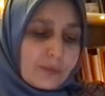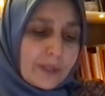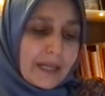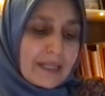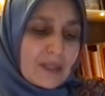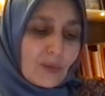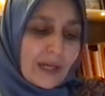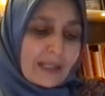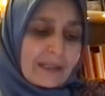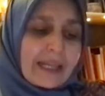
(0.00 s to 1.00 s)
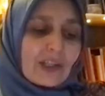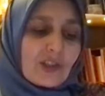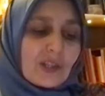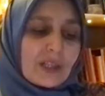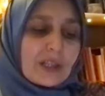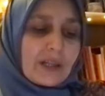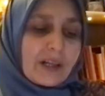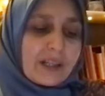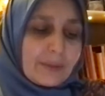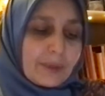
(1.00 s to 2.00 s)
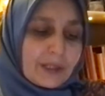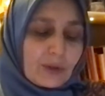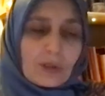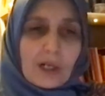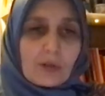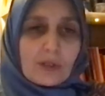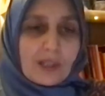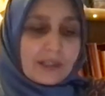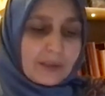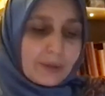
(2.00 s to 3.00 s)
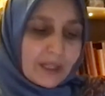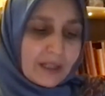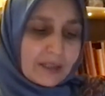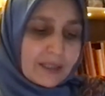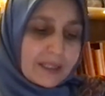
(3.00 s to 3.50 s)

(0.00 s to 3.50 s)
place when lecturing in Arabic throughout Arabia